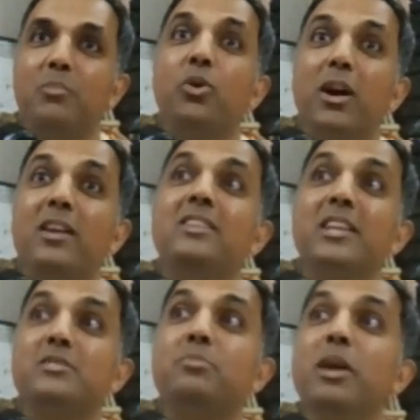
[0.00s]
The
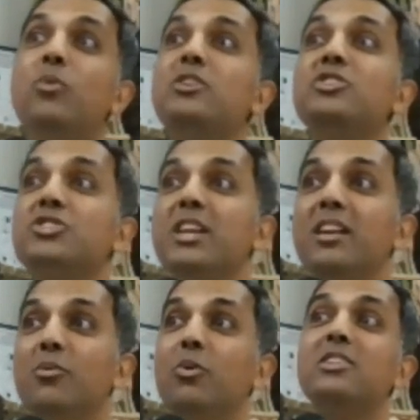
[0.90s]
Puranas explain what is
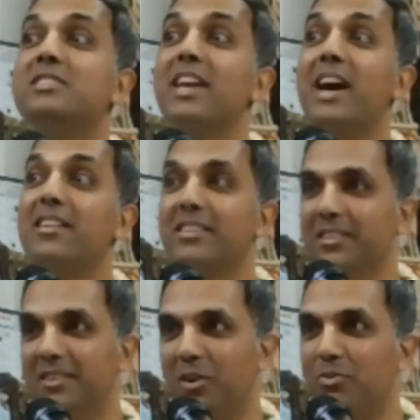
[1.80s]
Shila, what is
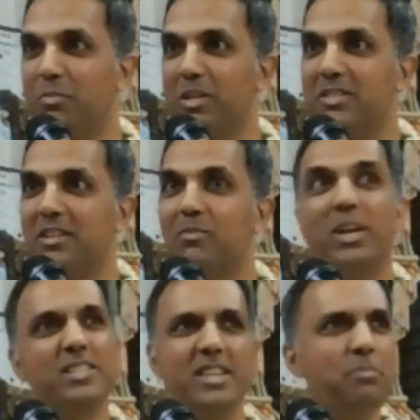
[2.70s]
character of a person.
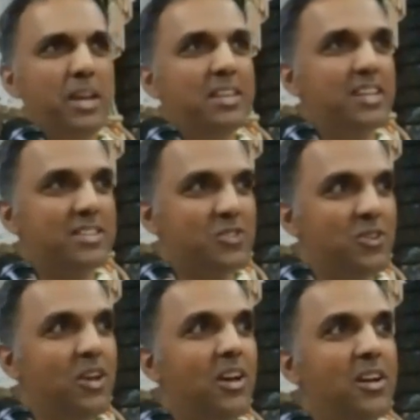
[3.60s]
We can say many things.
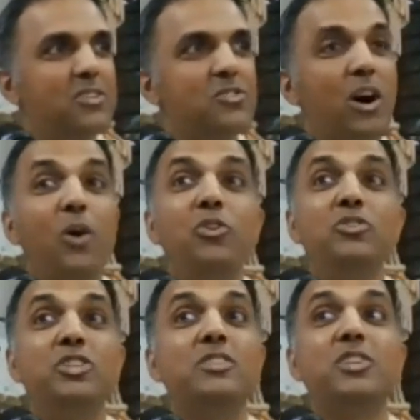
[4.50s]
So, how
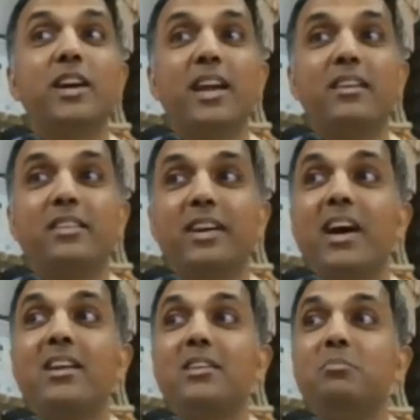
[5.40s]
do you judge a character?
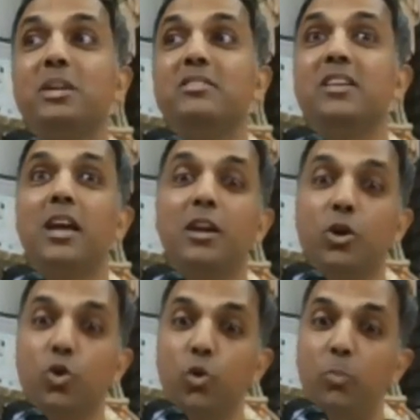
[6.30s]
Character means in
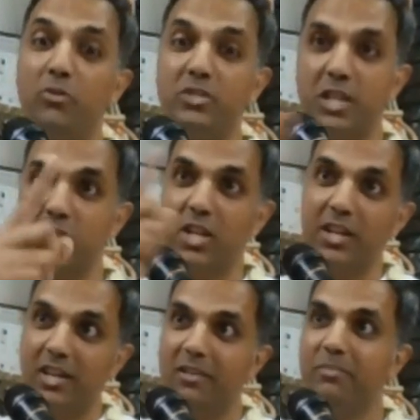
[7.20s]
a group of
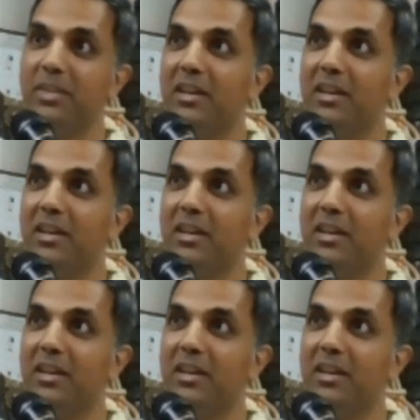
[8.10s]
sajjana,